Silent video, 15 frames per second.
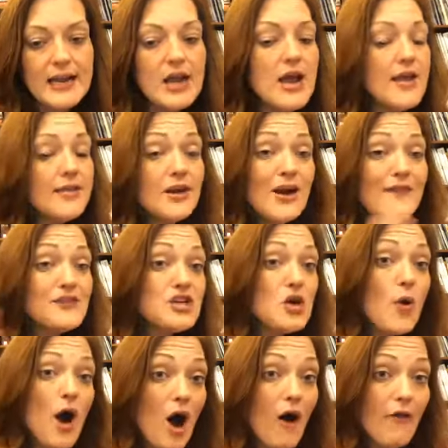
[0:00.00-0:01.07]
They don't have to know
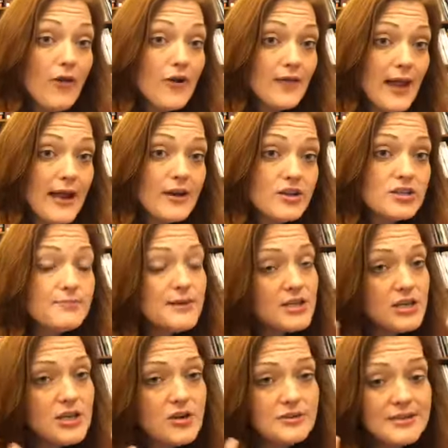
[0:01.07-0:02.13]
all their letters, but
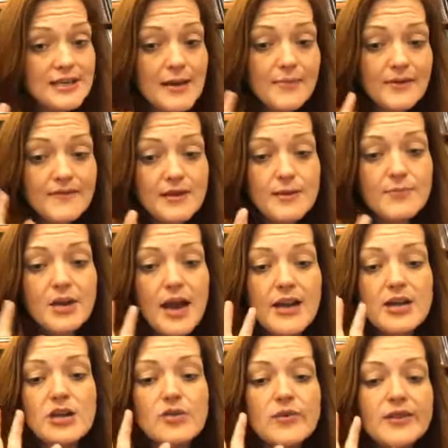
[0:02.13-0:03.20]
to know some of them, kind
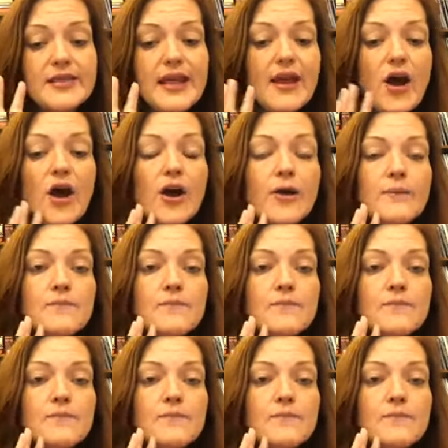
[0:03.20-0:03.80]
of know what they are.